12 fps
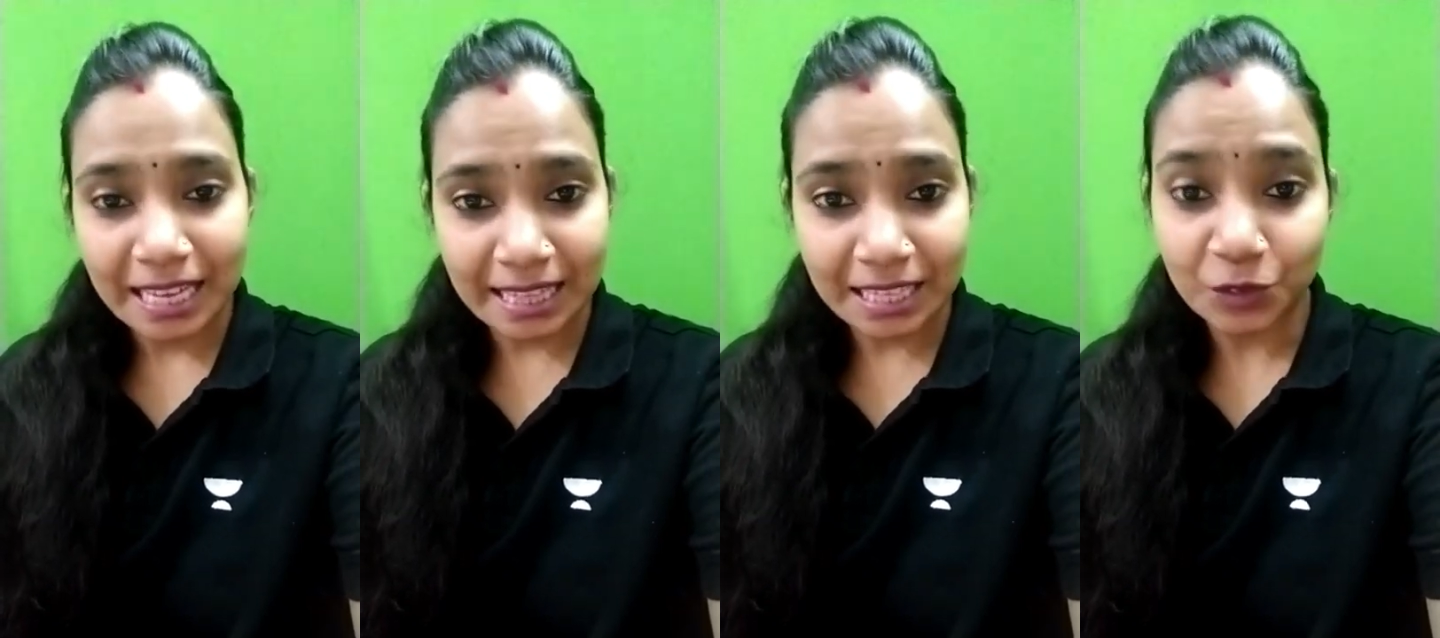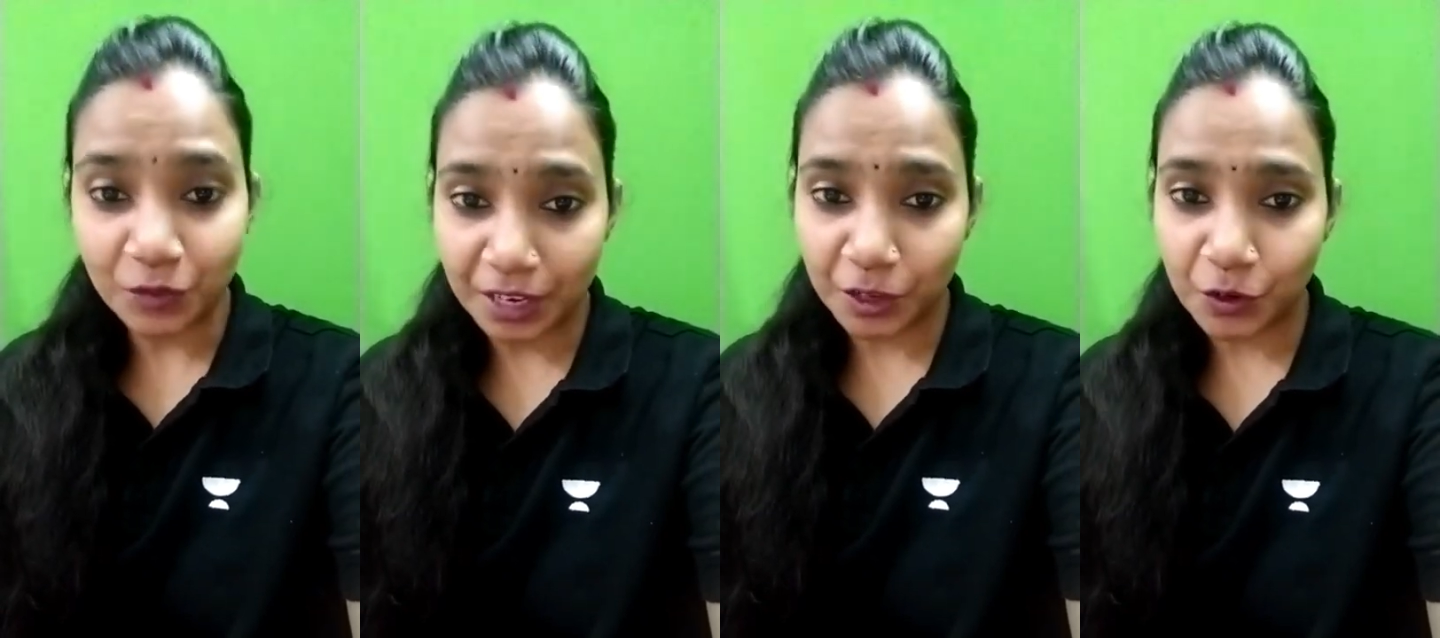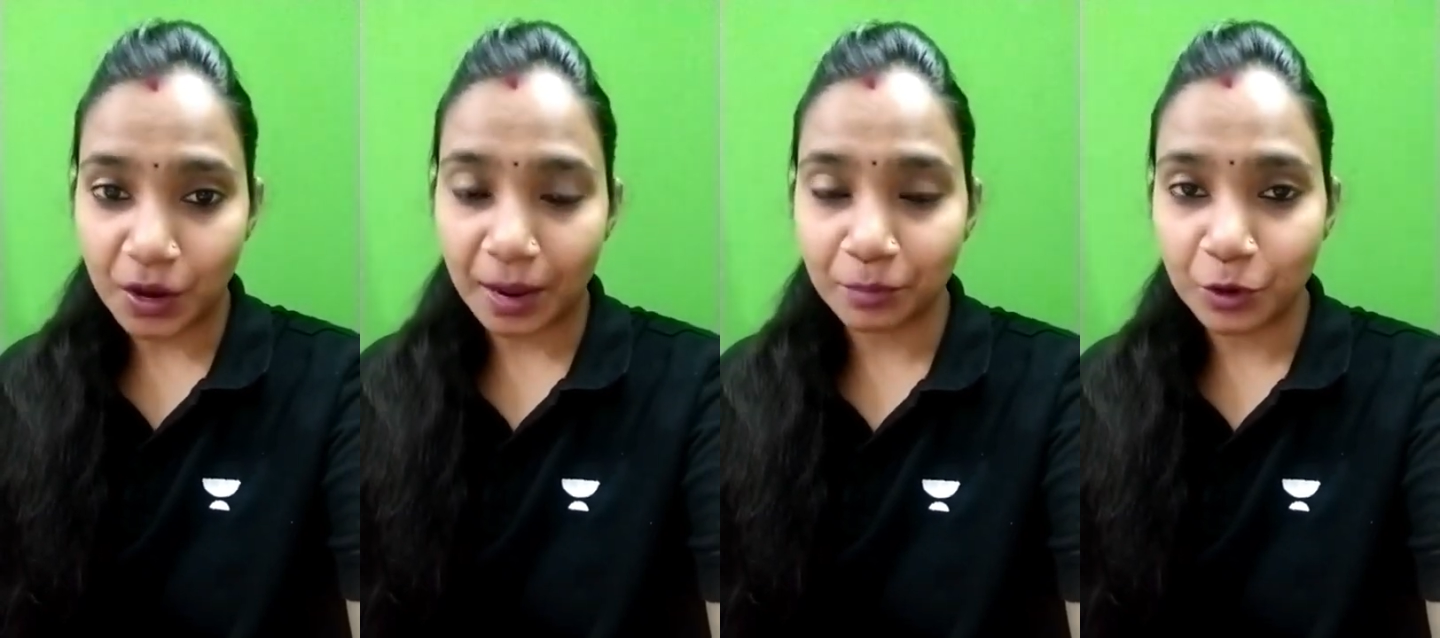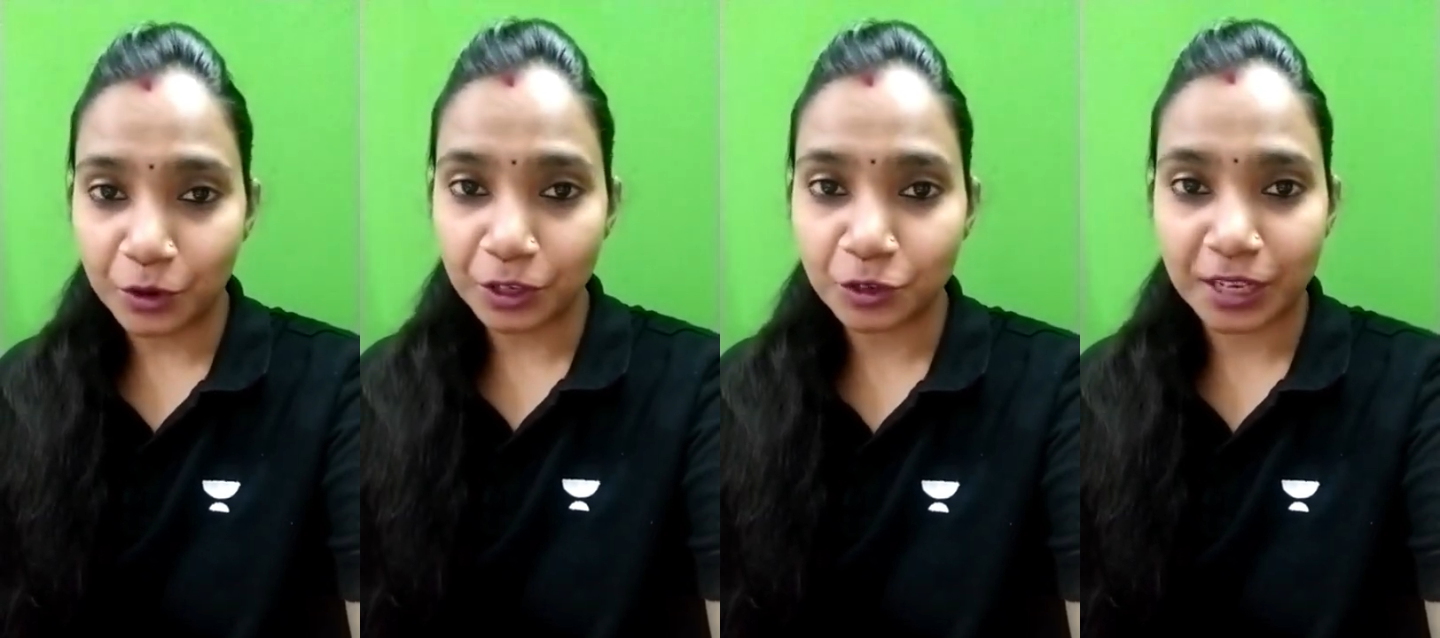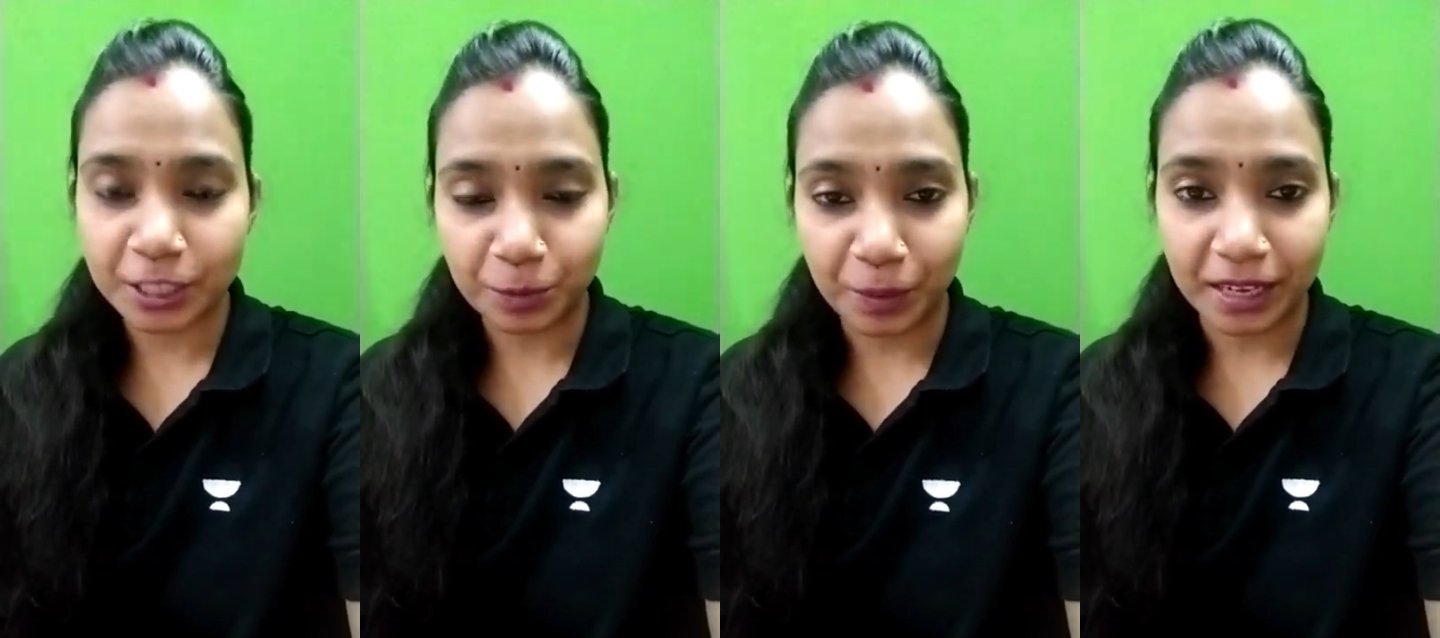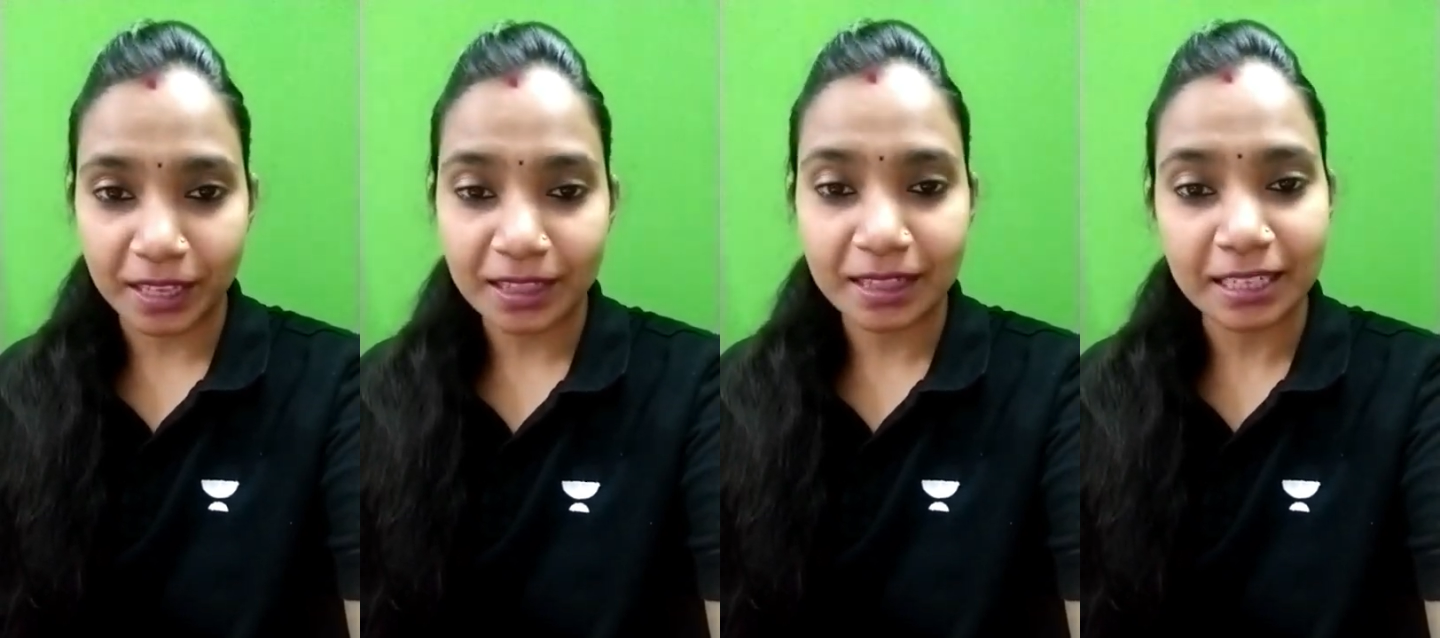In this video, I am going to
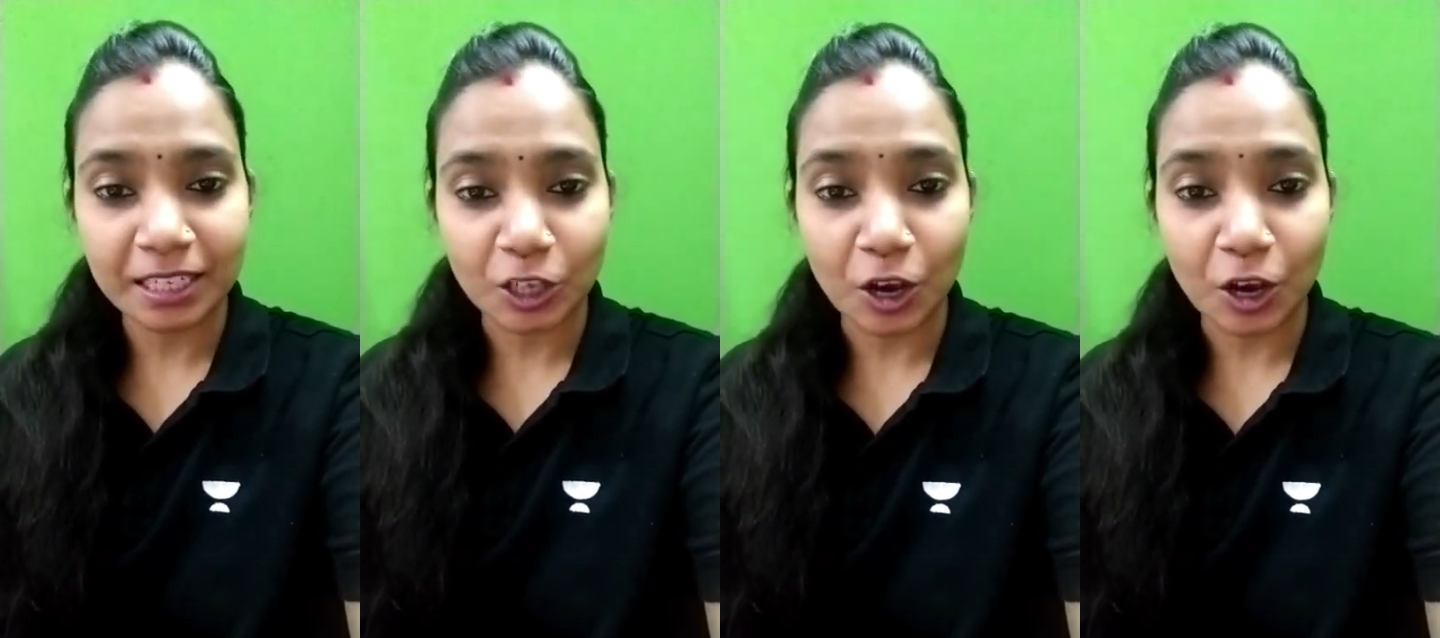explain the